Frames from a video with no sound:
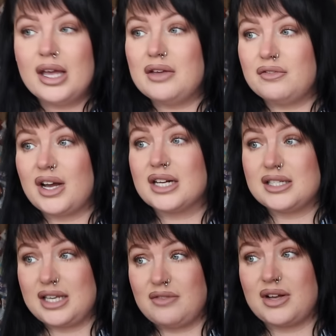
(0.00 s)
In fact,
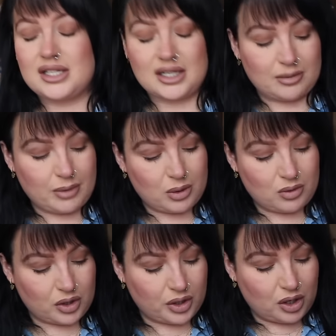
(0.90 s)
Steve has had the
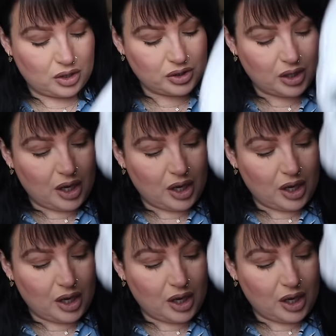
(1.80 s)
mower on ours.